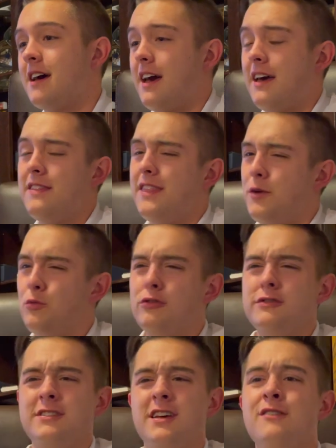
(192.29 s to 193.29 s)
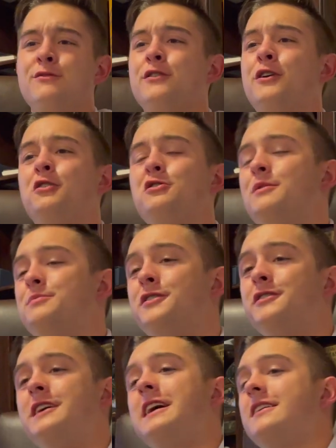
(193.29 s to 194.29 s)
and they will never corrupt
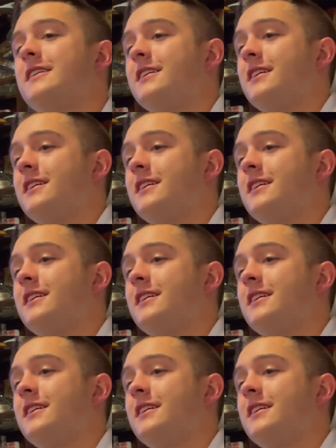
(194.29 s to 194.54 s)
your data.